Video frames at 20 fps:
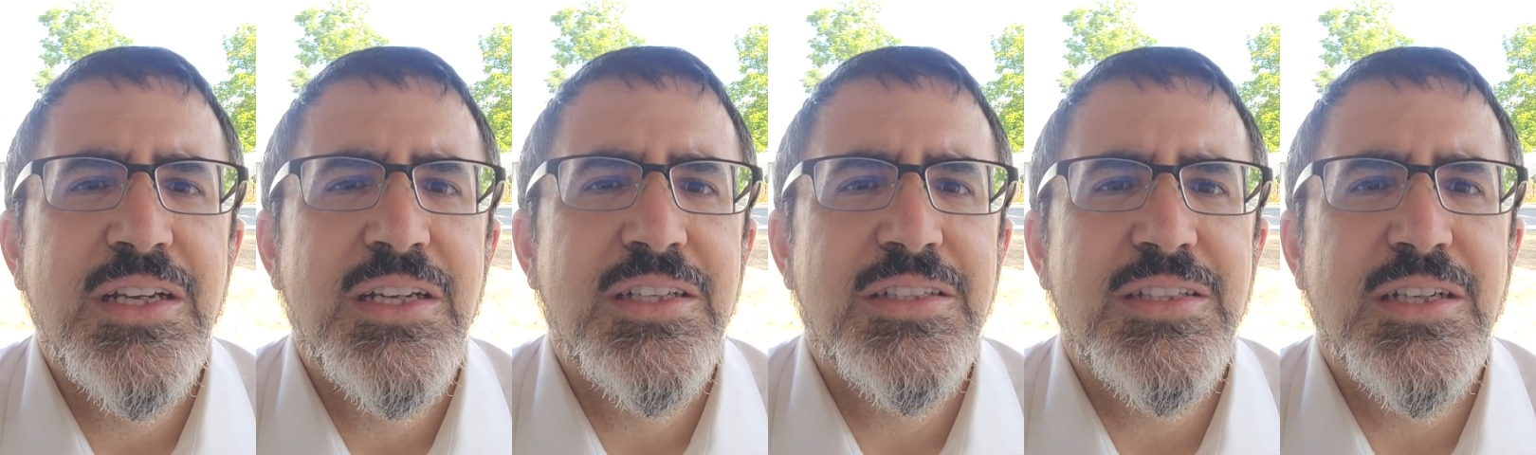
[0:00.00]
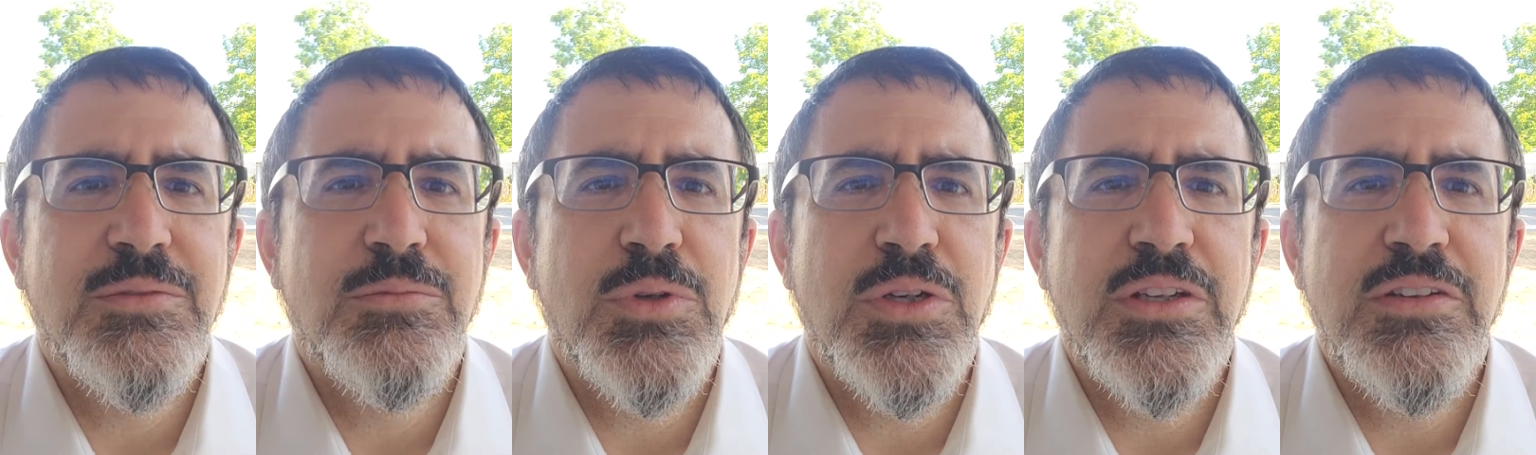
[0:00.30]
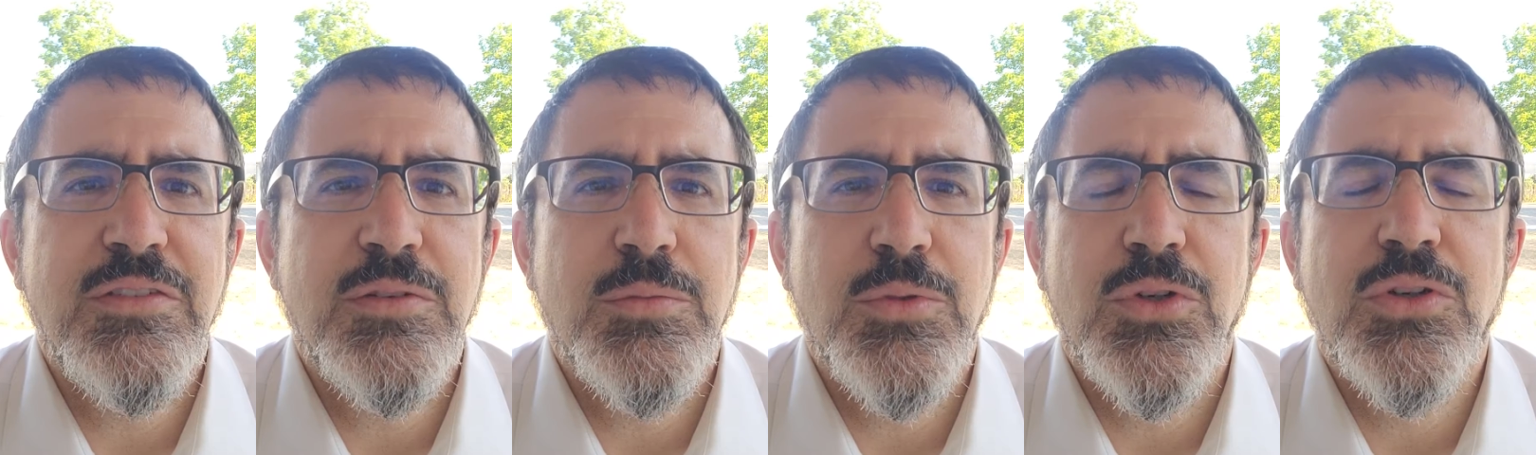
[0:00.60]
It's
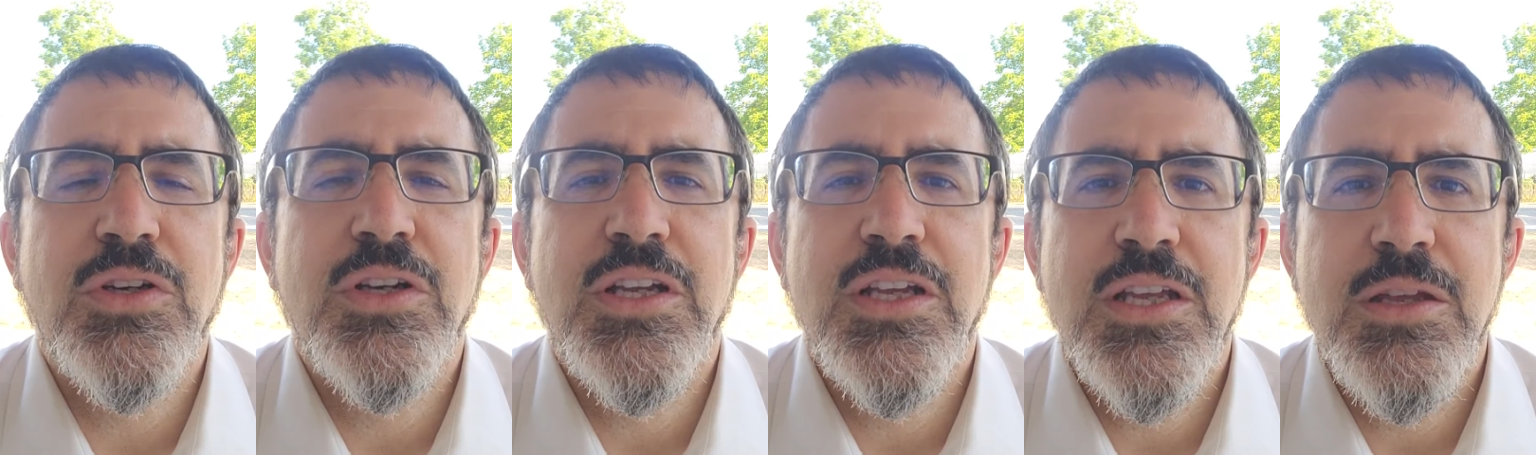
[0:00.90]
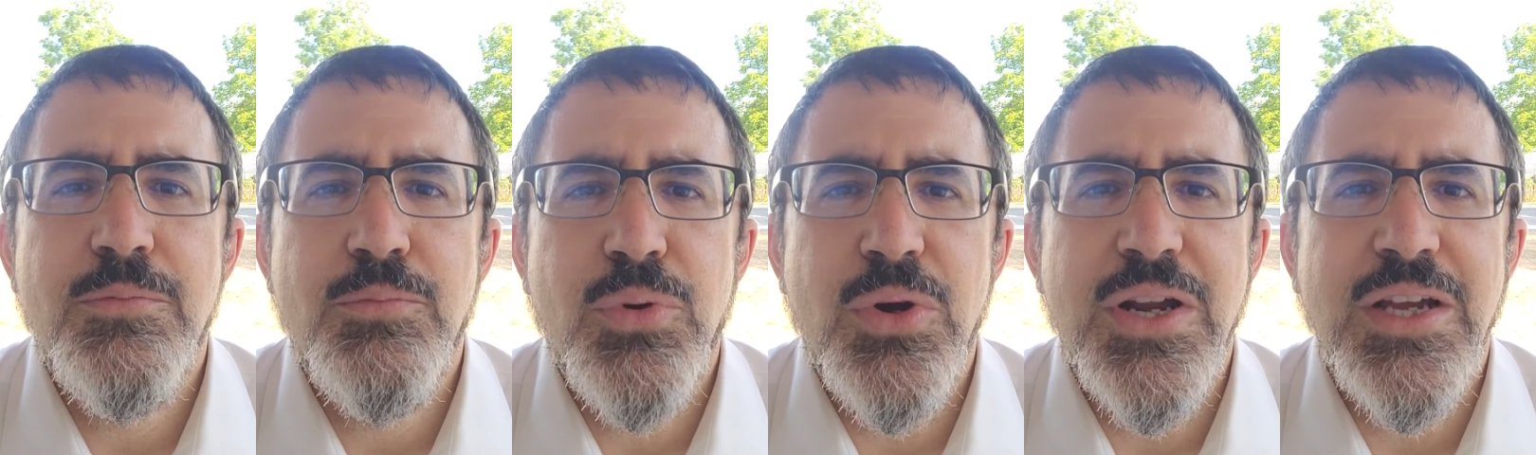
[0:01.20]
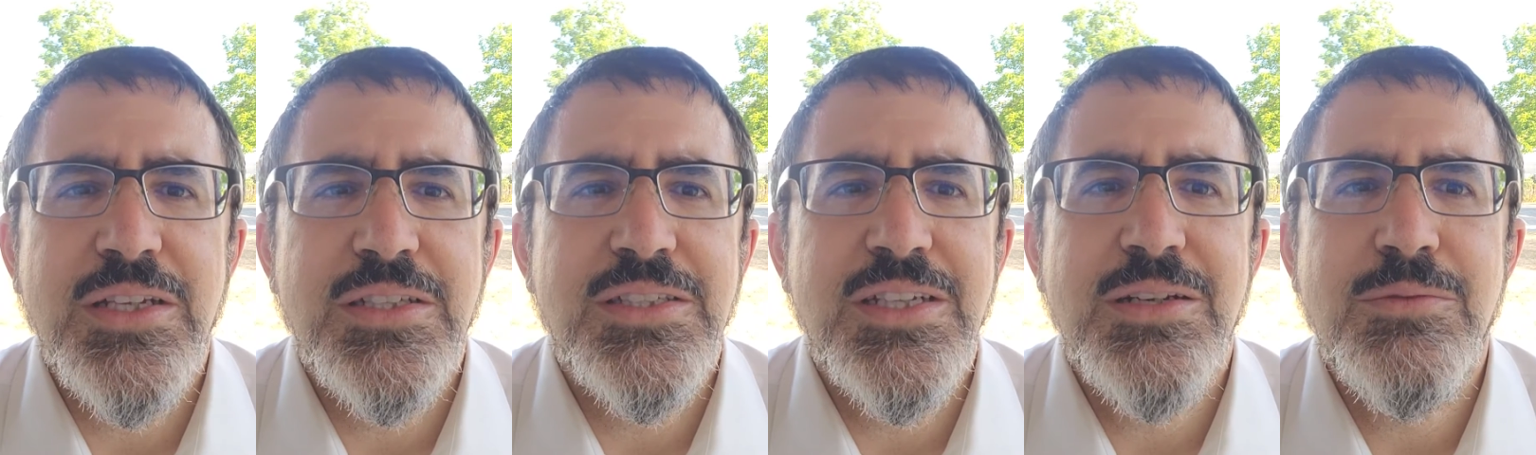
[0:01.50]
unbelievable. He
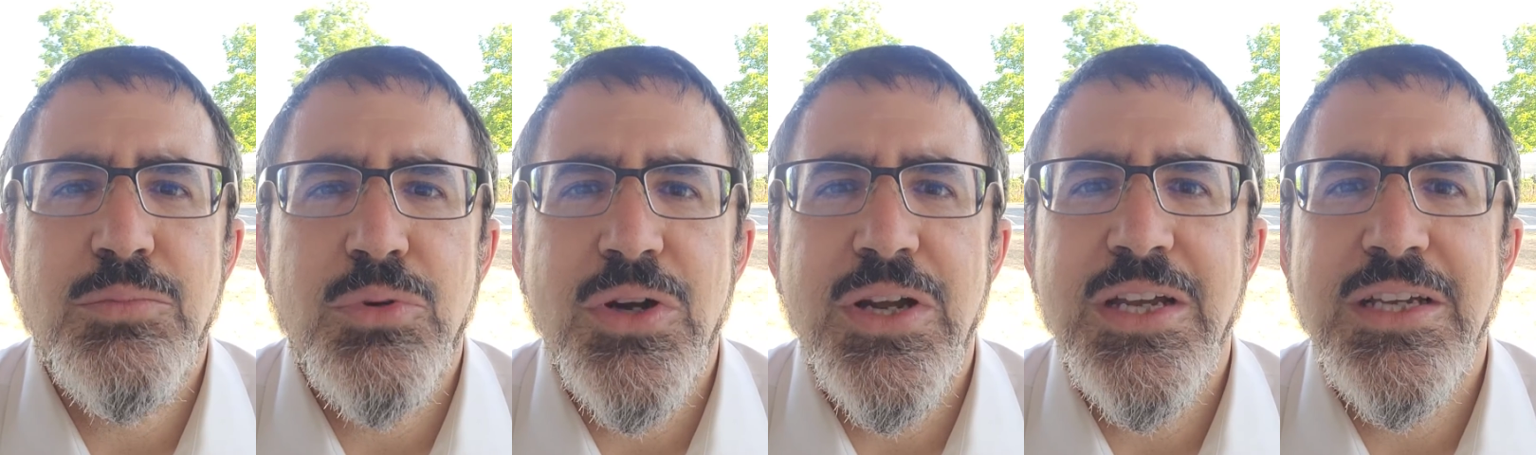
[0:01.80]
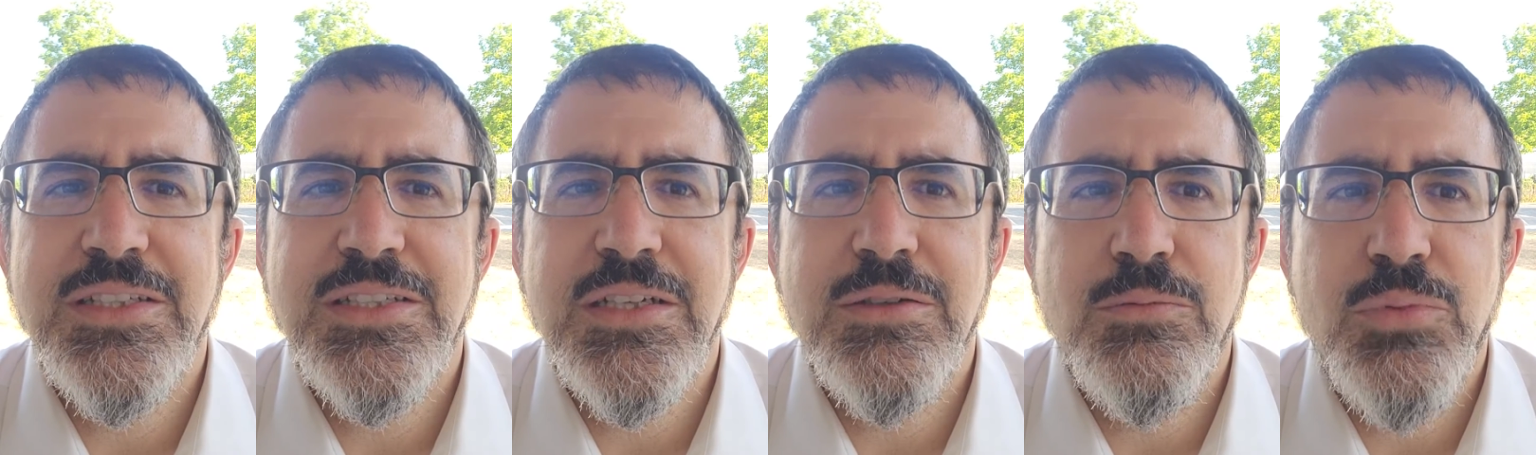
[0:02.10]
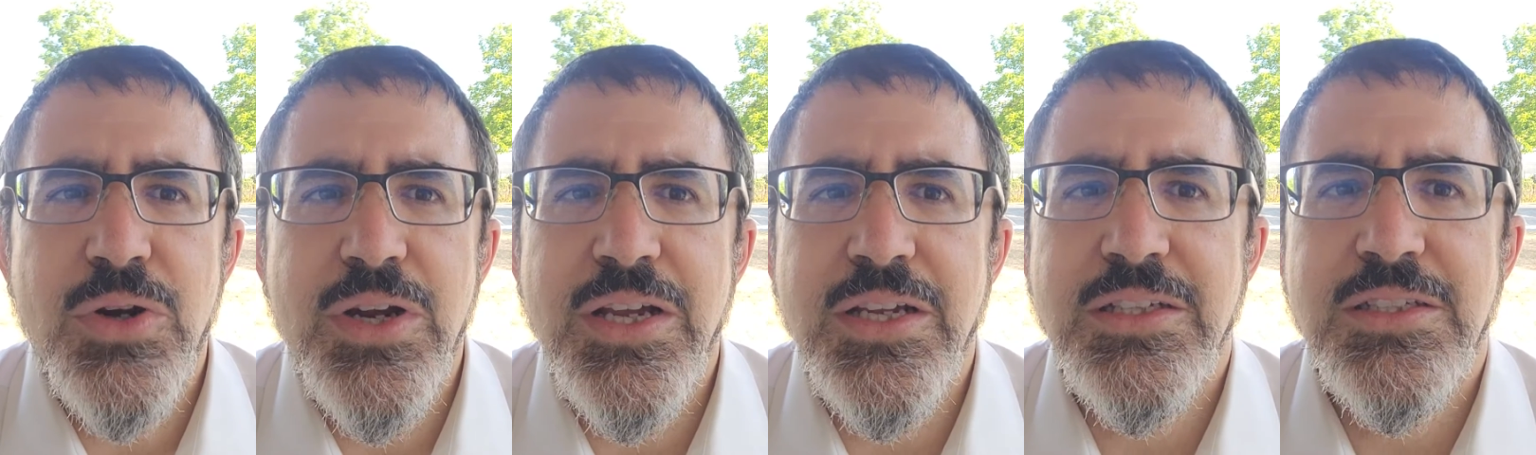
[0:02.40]
prays and prays and
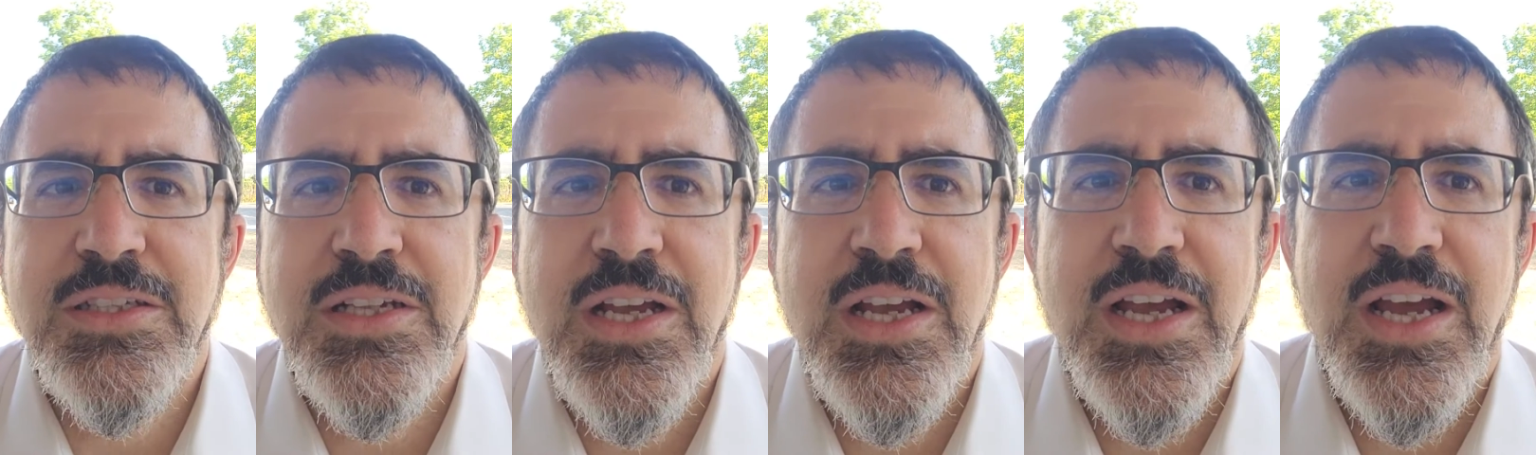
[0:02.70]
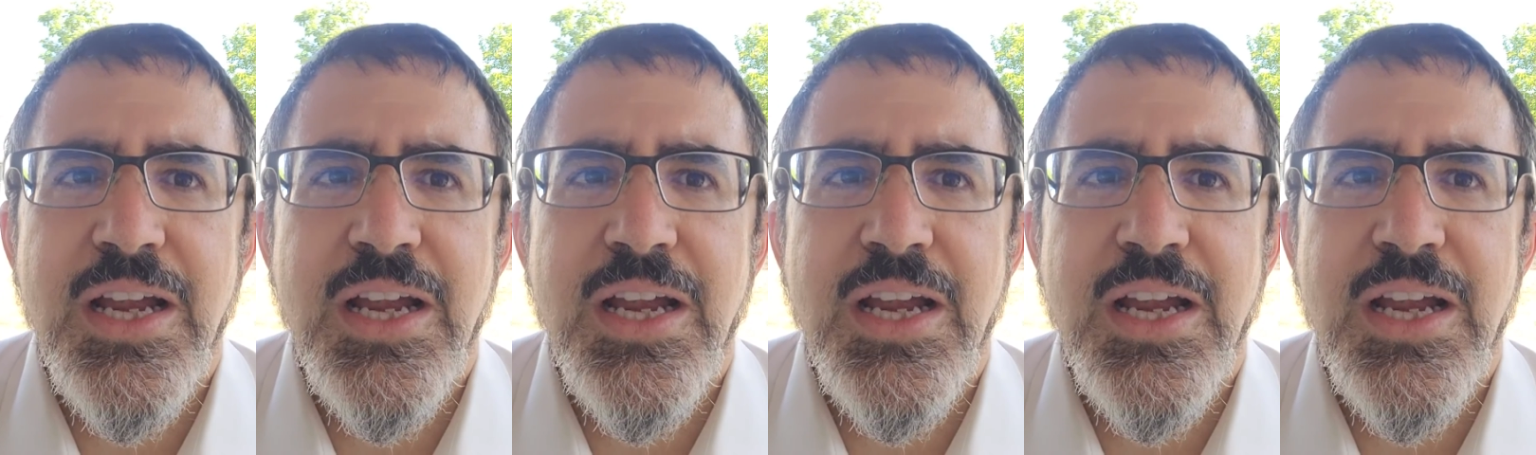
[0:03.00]
prays.